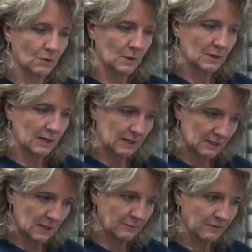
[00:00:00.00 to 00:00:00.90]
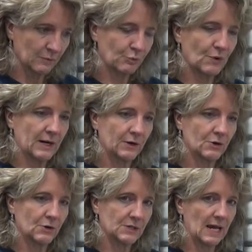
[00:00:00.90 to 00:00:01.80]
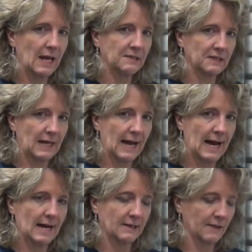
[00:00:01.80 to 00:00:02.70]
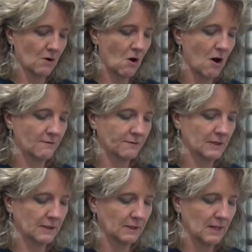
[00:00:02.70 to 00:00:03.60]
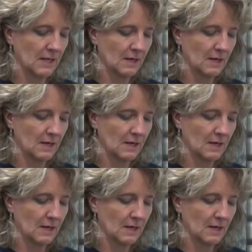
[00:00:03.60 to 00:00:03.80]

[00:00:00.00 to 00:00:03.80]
or any type of a predator takes a cat, they're often